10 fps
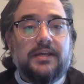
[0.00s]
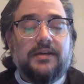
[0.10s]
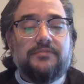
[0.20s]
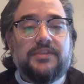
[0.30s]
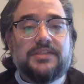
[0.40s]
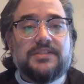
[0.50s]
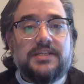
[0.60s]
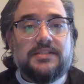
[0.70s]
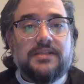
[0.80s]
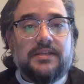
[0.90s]
of this
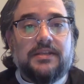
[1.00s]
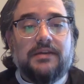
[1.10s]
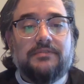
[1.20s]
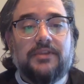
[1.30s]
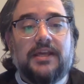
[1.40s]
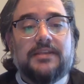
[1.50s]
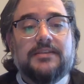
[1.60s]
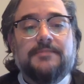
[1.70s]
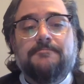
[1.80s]
season of Lent.